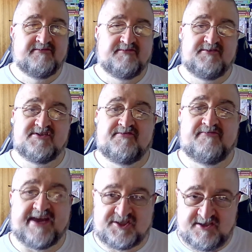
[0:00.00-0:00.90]
use
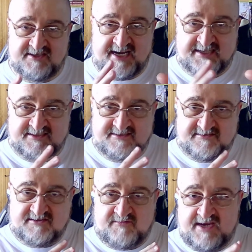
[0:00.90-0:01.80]
fiction and
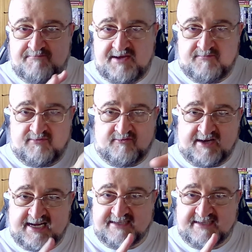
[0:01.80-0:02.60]
the way people